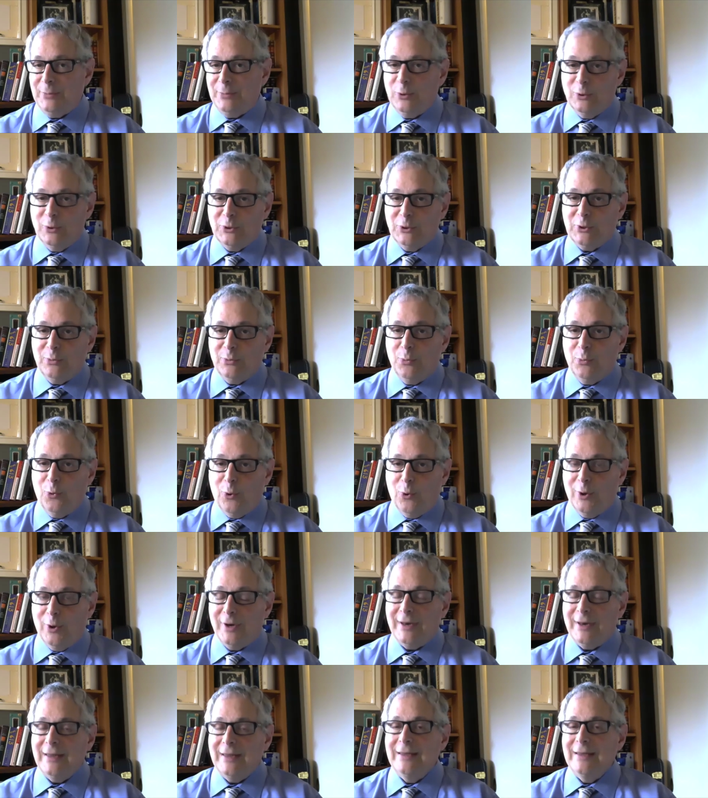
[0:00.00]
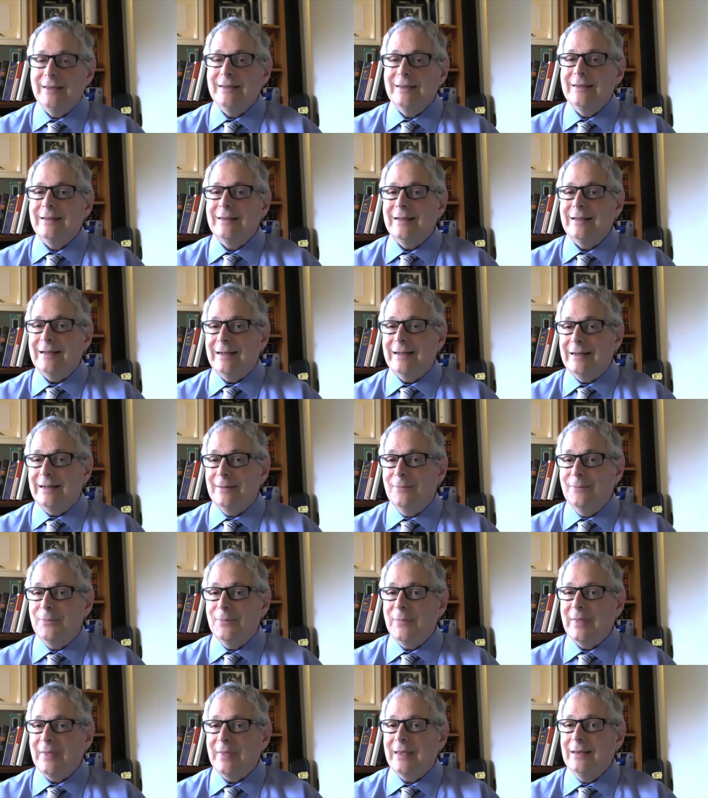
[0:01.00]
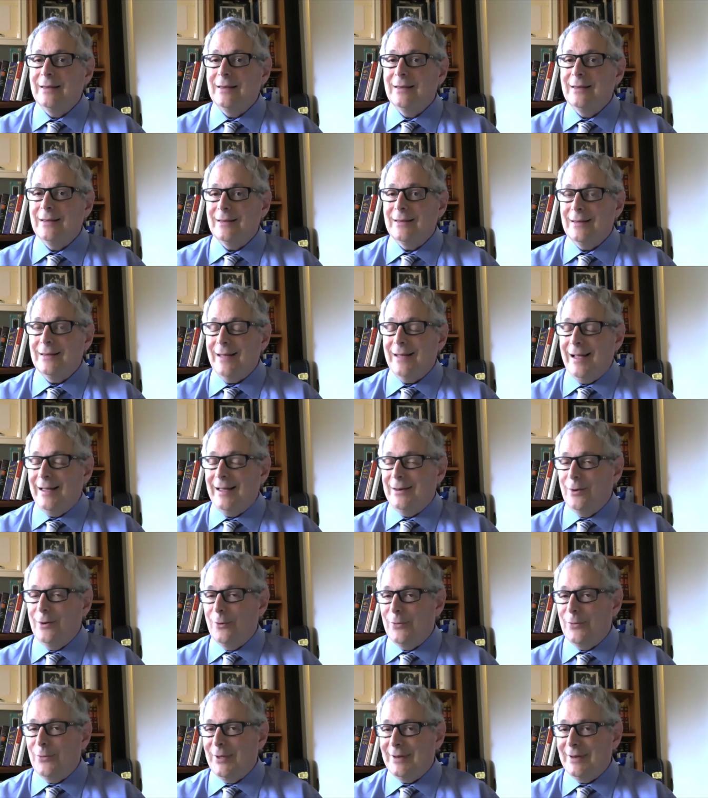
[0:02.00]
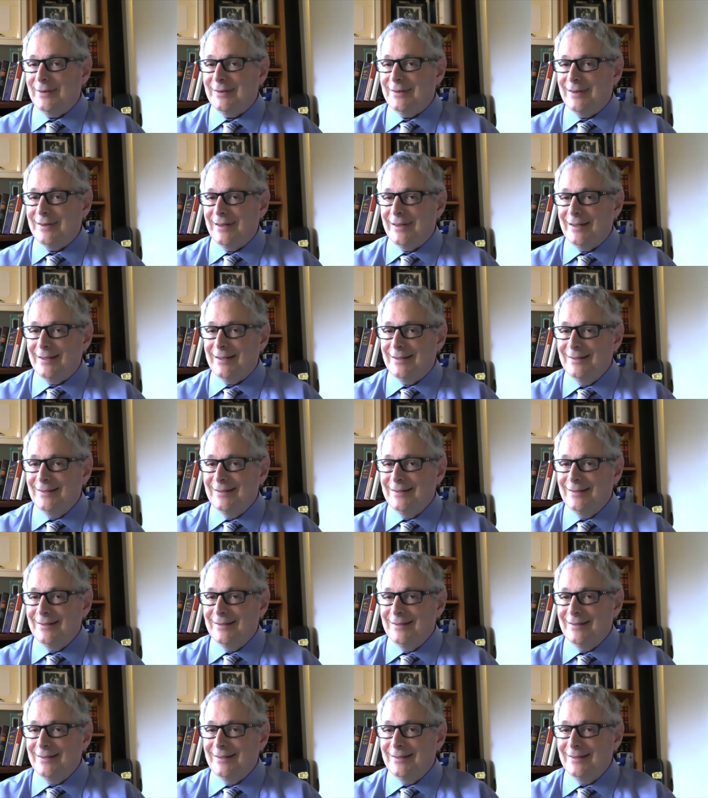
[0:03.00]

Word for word: your support. I know that